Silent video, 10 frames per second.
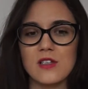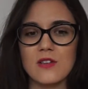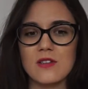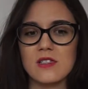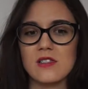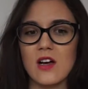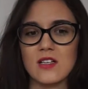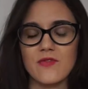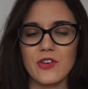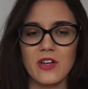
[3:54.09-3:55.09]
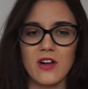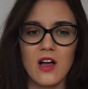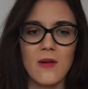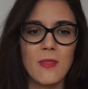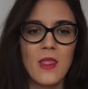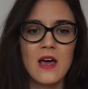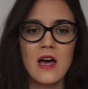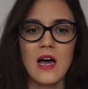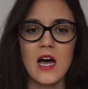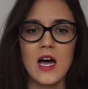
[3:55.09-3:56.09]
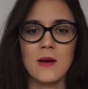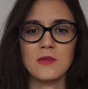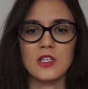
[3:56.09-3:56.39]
so it's not difficult at all.